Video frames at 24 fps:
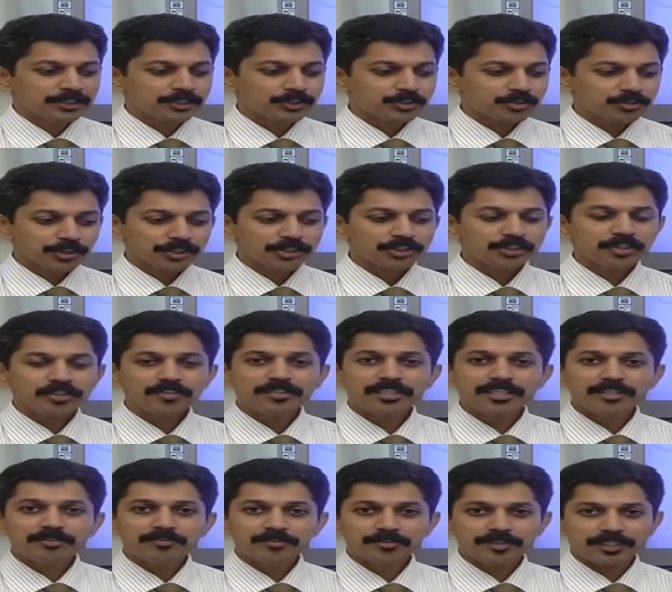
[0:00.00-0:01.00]
structure
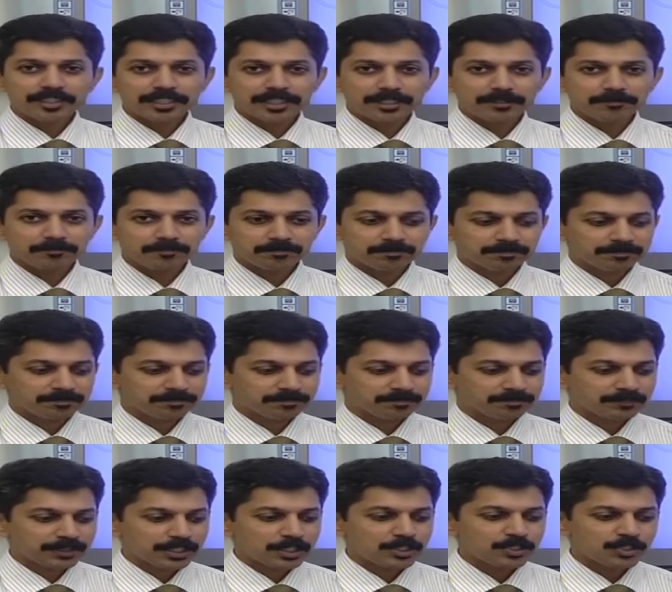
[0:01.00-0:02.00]
their training
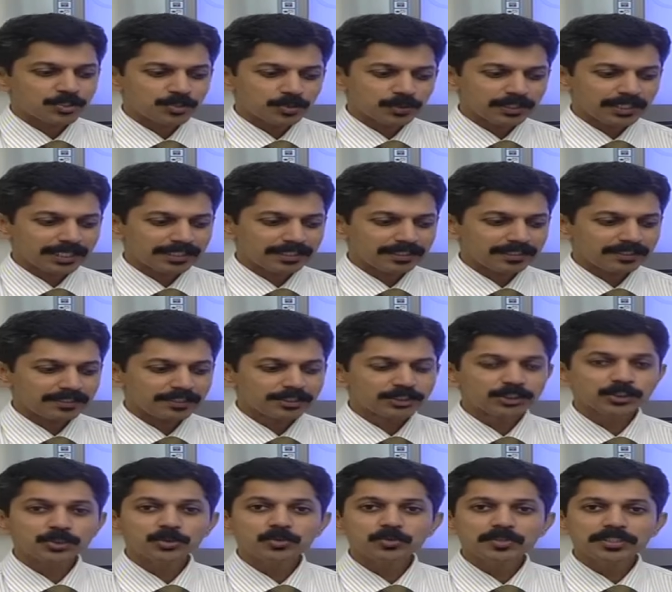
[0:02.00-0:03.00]
so that the
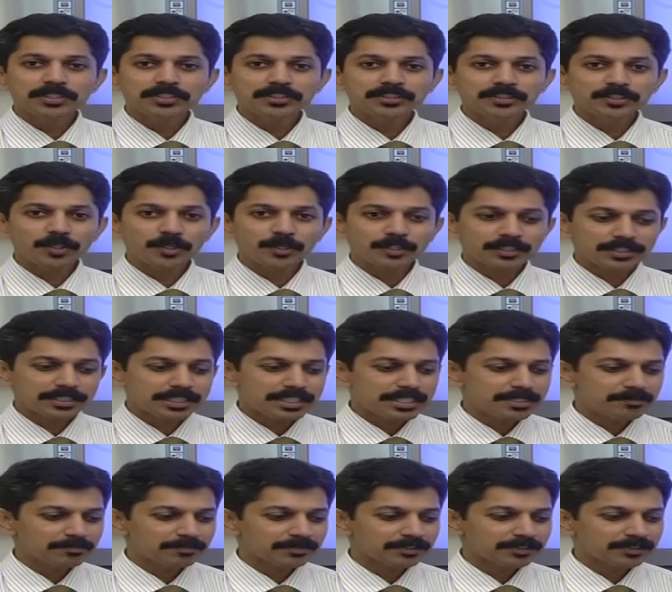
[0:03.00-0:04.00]
students or
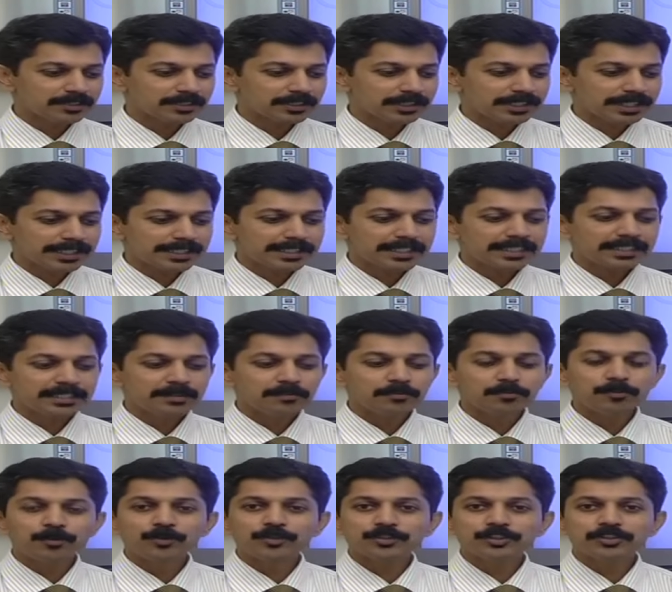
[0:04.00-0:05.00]
teams get the
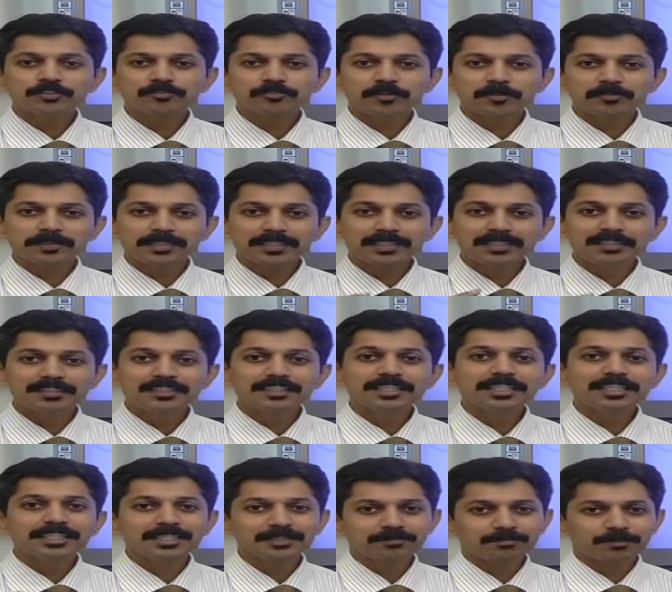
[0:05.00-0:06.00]
most from the
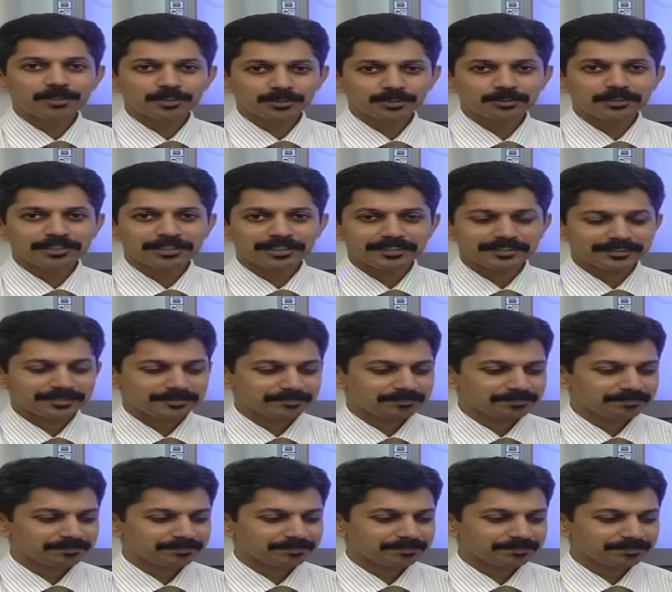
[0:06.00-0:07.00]
learning opportunities.
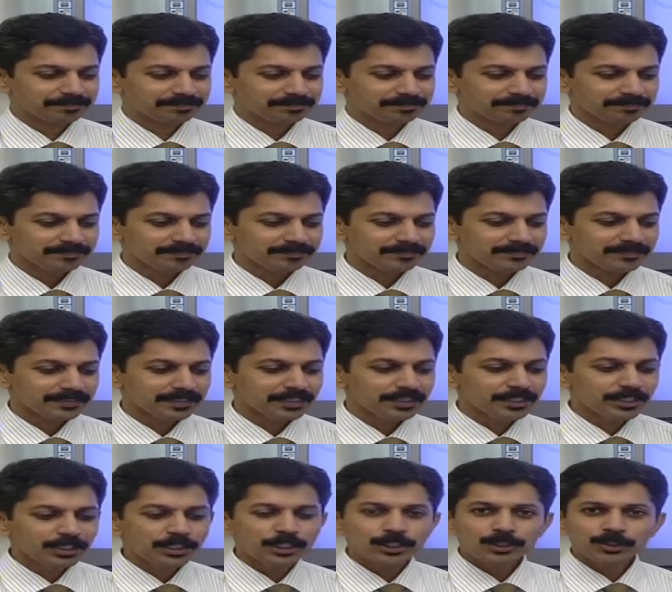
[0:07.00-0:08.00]

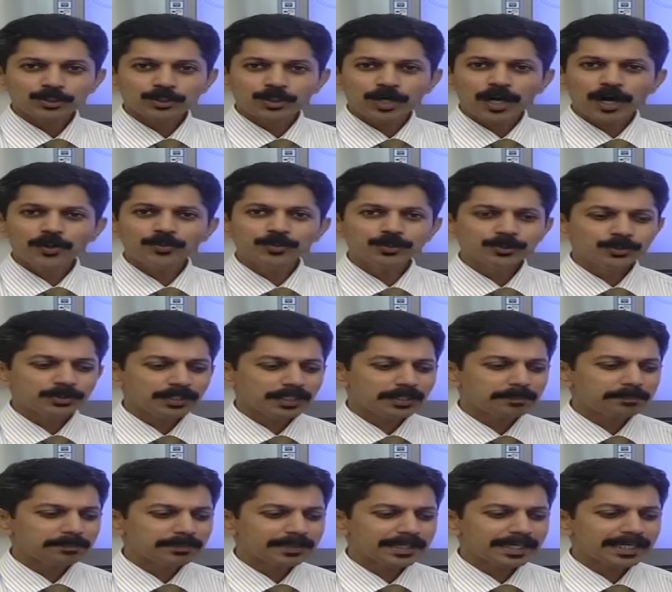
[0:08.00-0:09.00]
So how to
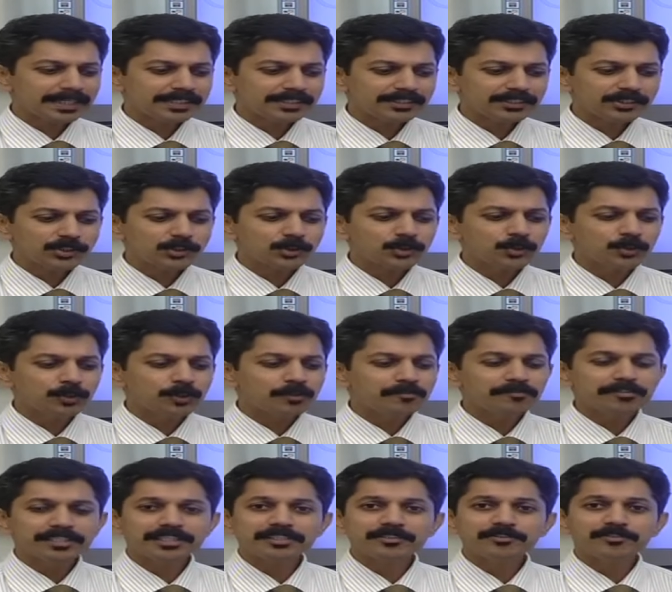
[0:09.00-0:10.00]
apply this
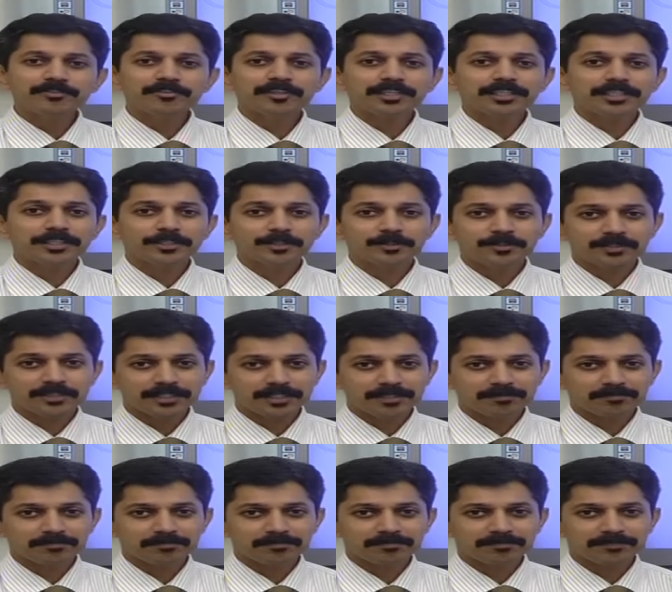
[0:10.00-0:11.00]
tool when training your
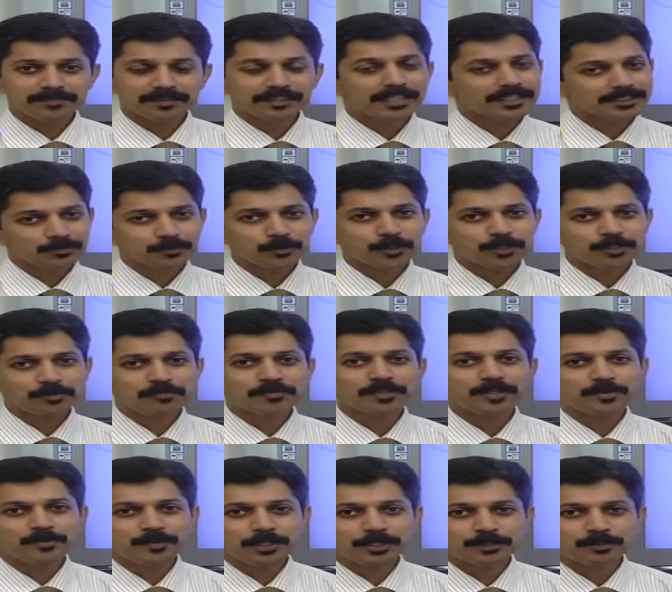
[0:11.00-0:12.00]
team? That's what
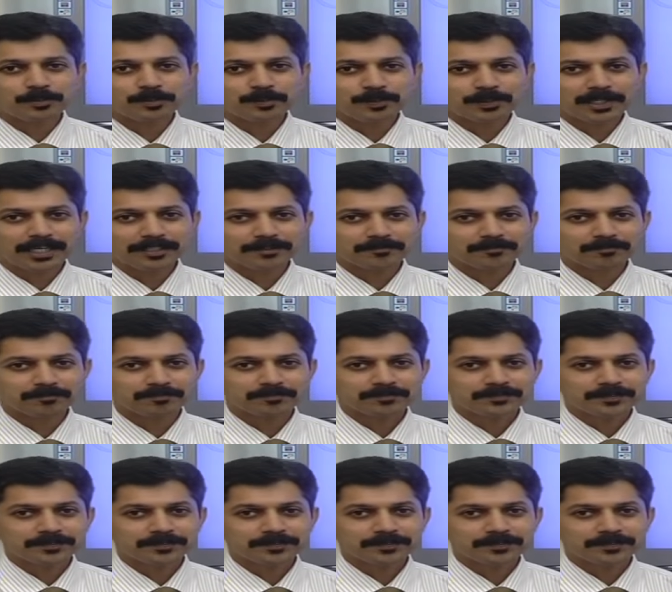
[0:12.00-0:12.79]
we are going to look at,